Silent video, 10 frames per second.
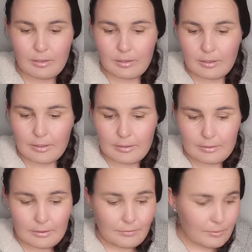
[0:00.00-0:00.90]
And
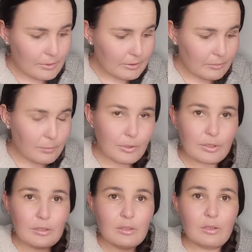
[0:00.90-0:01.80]
if you want to put it
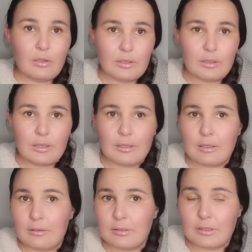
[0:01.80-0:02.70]
in a yarn cake
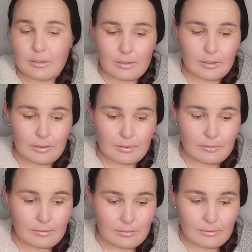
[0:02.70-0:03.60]
cozy, then
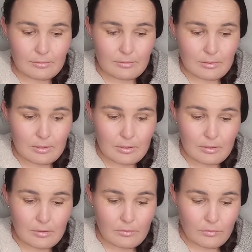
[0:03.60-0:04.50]

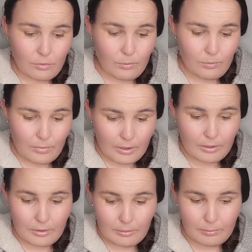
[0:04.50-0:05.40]
for
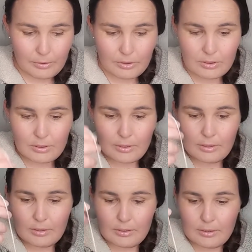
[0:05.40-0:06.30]
me
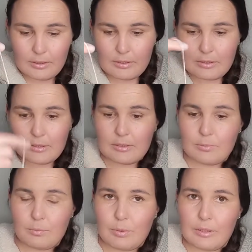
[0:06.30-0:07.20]
personally, it's
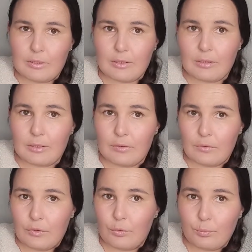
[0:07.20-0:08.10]
better if
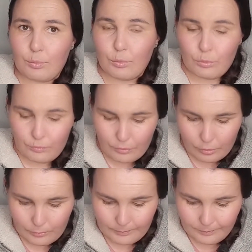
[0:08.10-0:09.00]
you pull
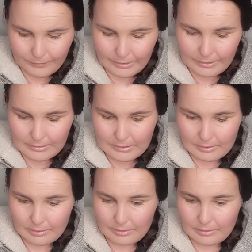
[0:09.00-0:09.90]
from the
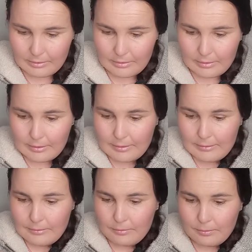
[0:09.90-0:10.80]
inside,
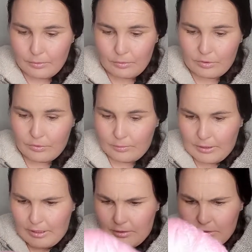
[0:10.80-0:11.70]
because from the
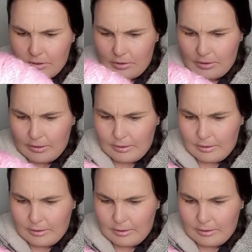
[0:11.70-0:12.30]
outside